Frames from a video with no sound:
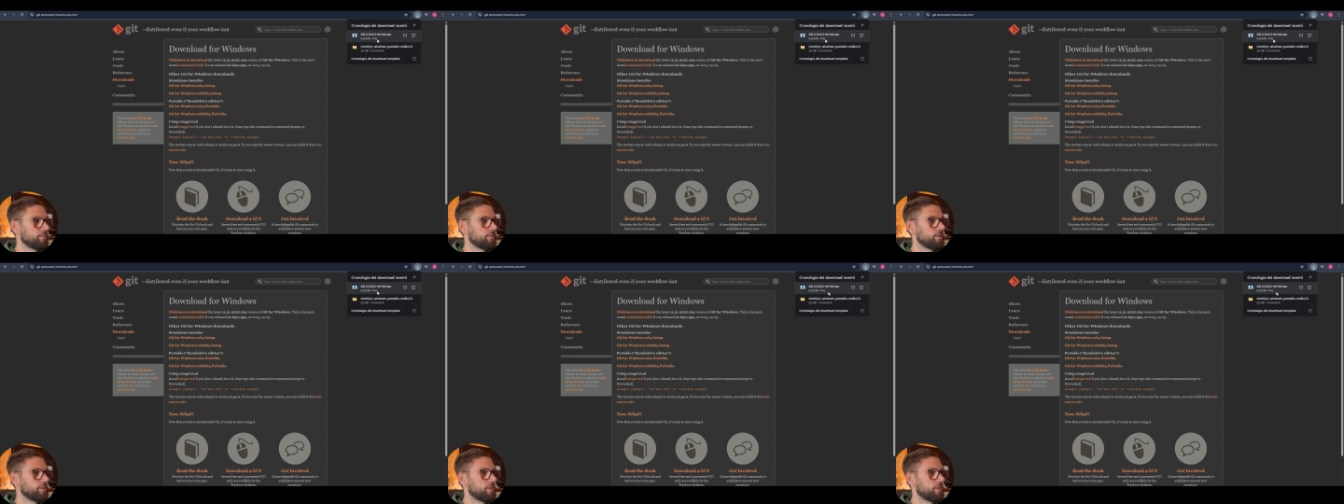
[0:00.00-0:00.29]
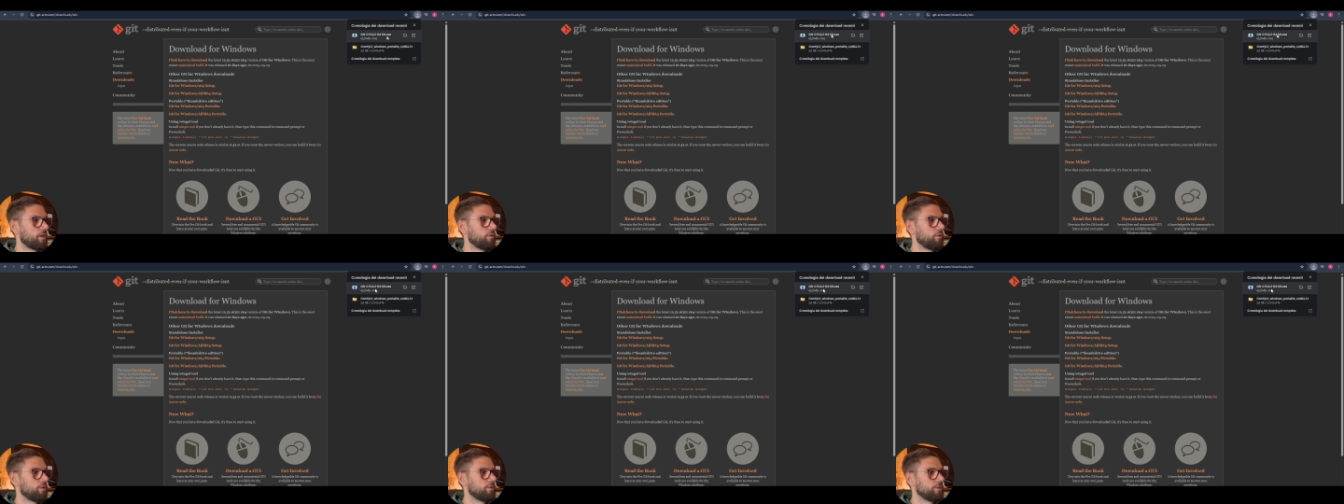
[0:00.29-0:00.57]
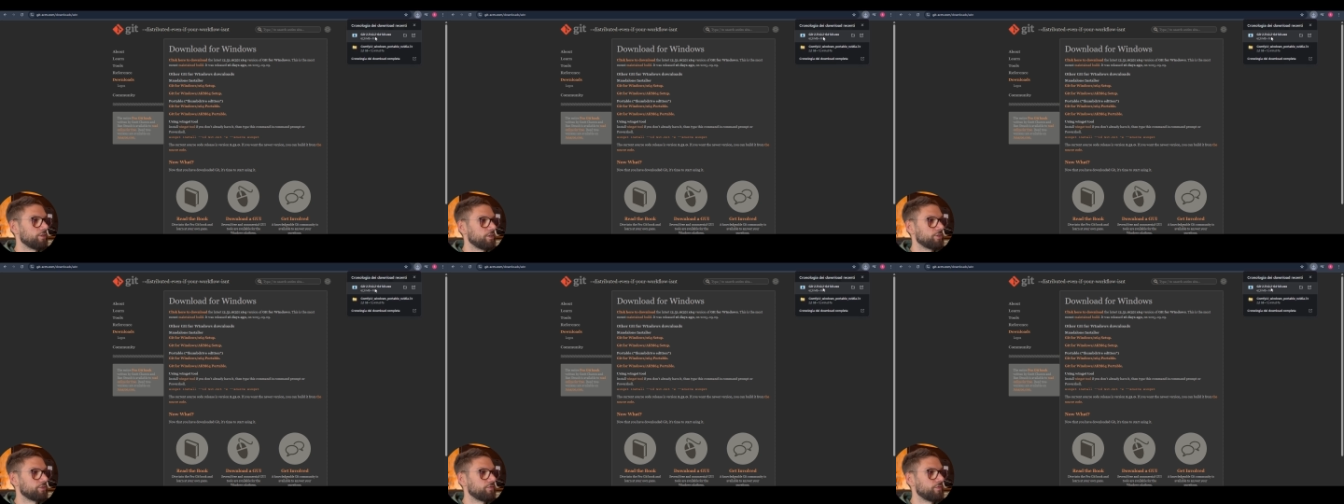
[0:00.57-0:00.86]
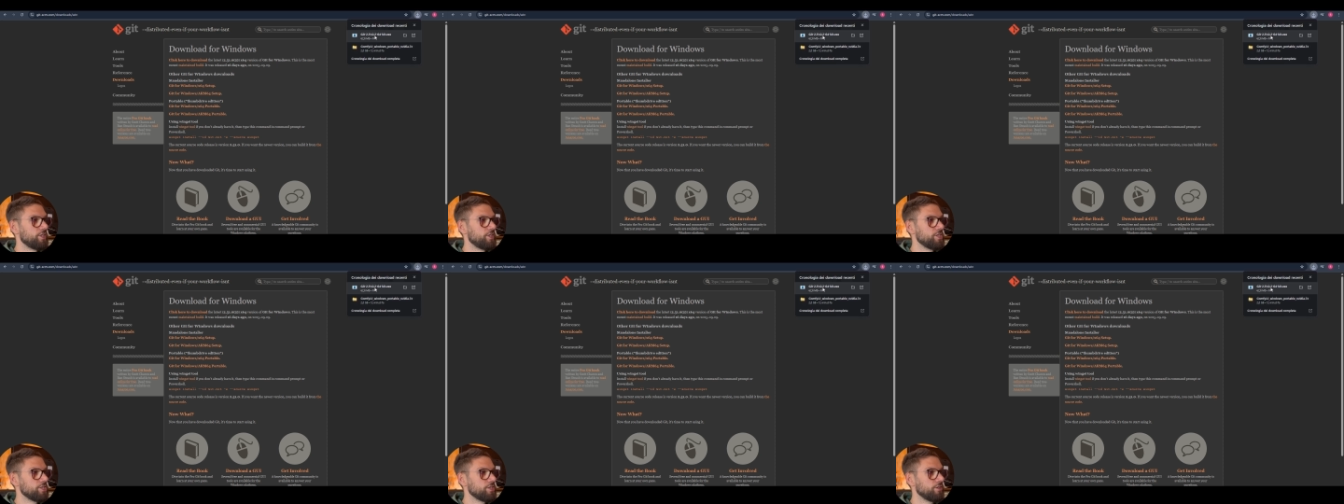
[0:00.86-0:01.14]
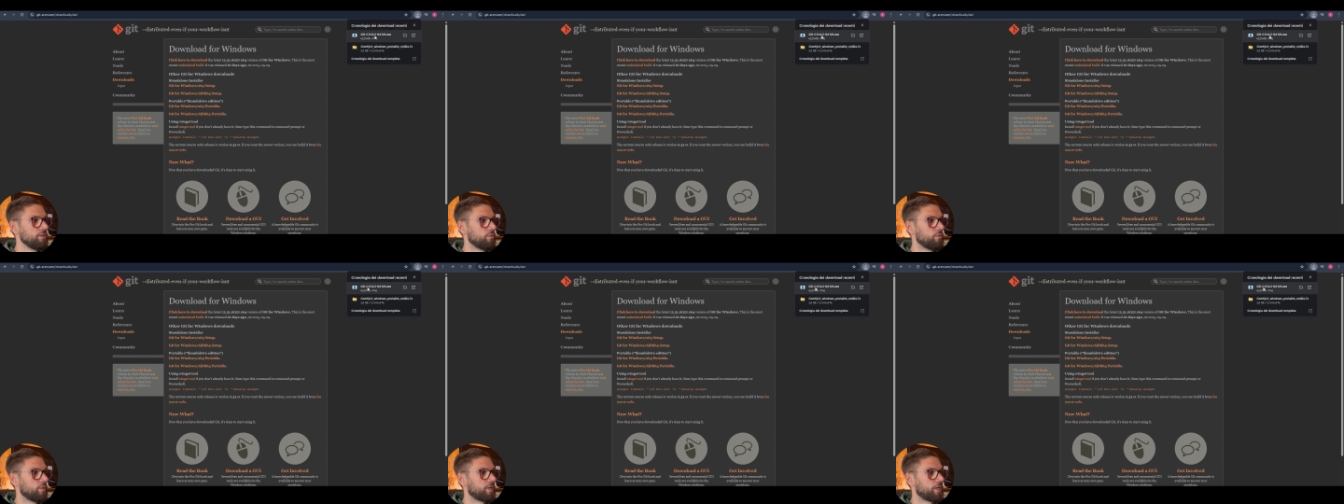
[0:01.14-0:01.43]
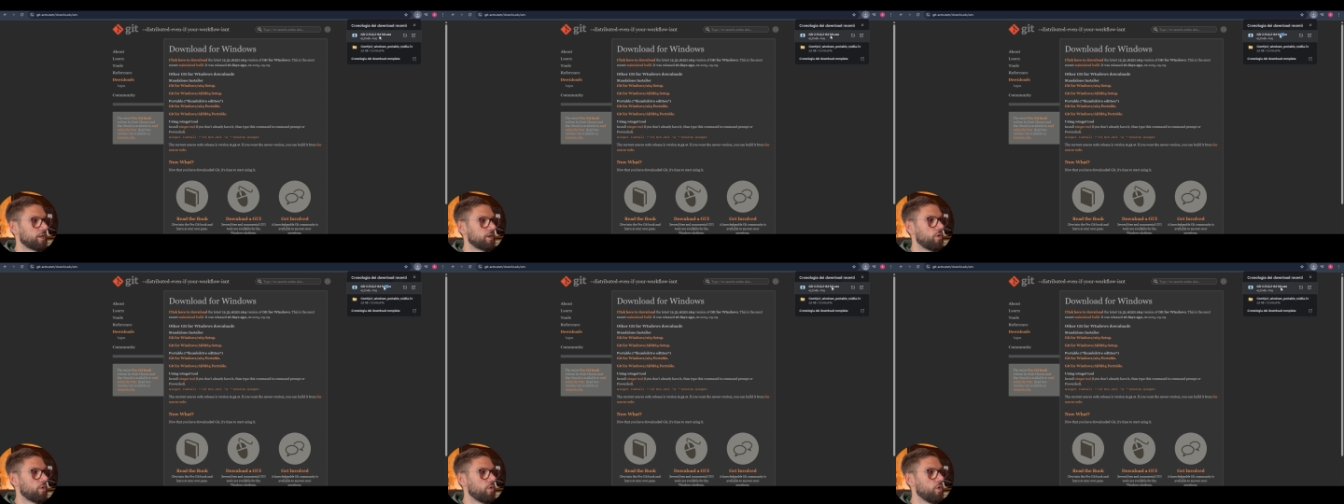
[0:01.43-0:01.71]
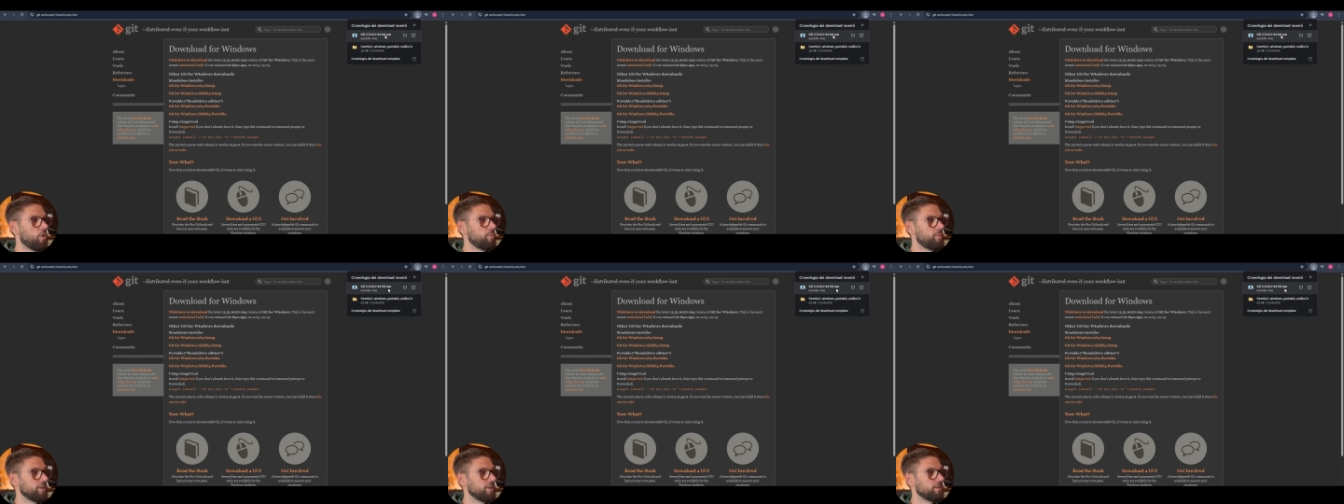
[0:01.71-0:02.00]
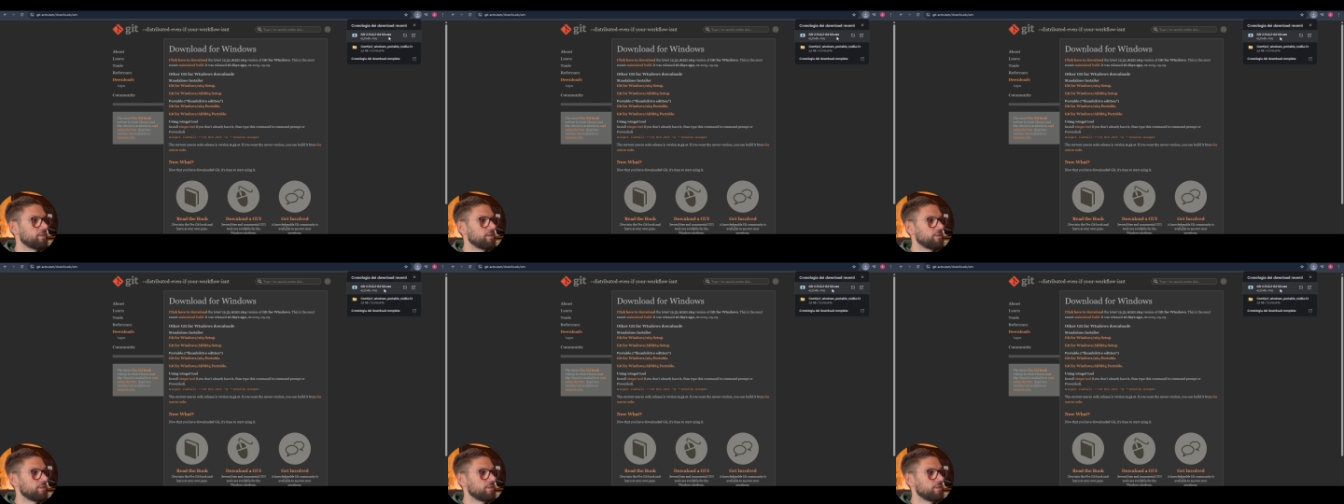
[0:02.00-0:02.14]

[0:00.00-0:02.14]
the download is finished. We can open